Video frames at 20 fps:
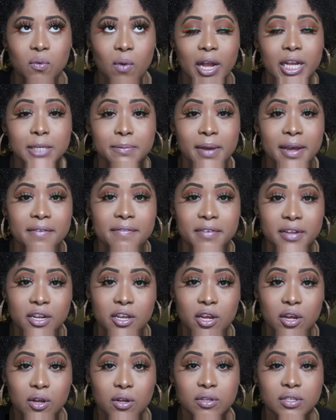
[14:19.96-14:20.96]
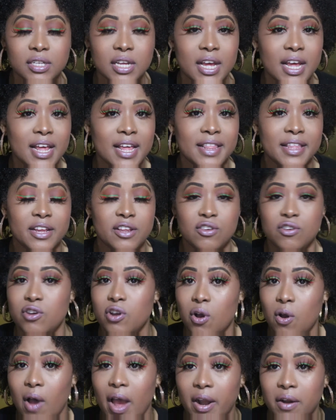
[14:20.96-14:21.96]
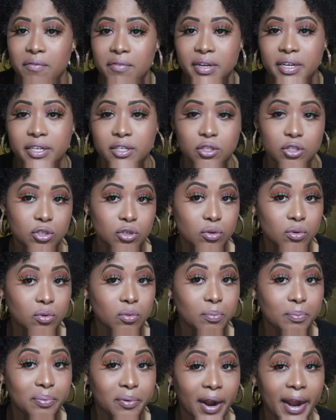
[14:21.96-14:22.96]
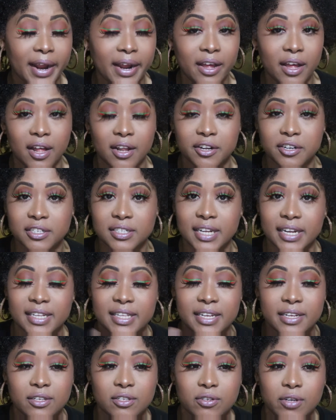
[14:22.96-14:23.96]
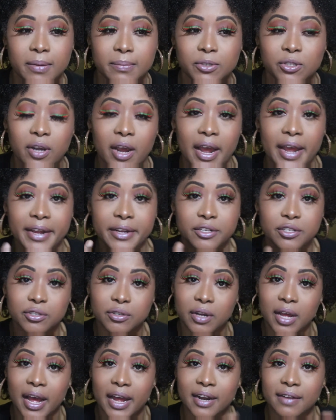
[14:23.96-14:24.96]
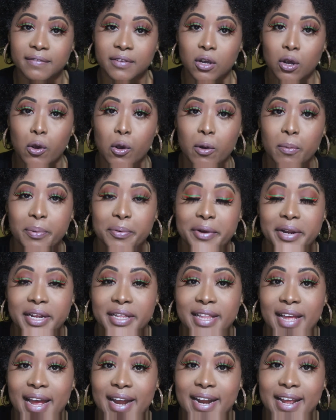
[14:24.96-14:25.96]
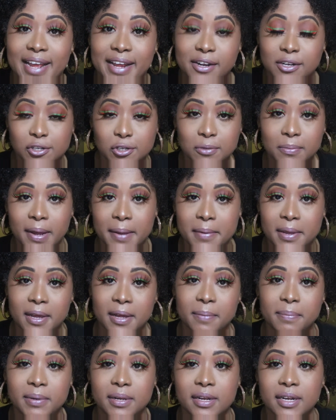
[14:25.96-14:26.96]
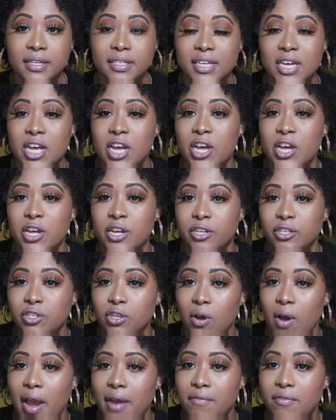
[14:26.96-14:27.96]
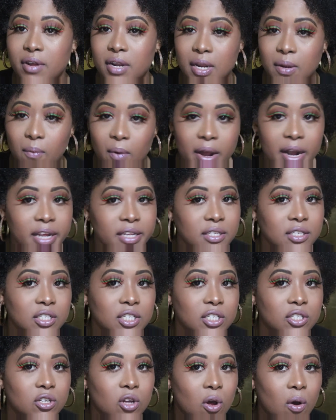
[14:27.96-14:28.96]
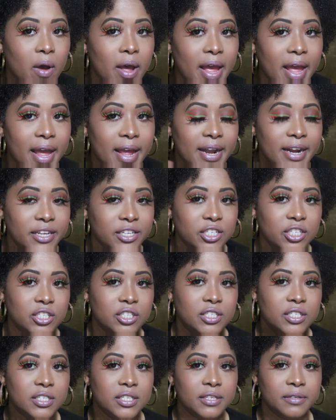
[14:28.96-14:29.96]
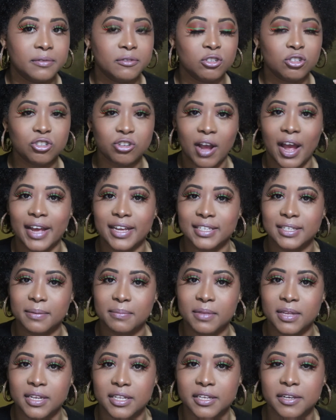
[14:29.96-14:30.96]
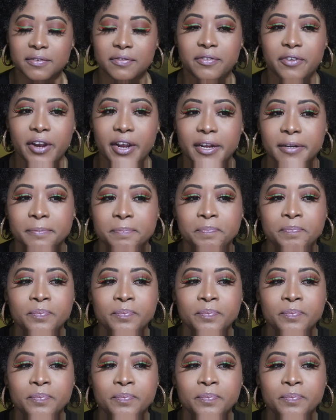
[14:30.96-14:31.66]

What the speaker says: you watch my videos, then you know I don't really do bright colors like this, so I'm trying to kind of incorporate that into my makeup looks. So I really wanted to just go ahead and just try something different.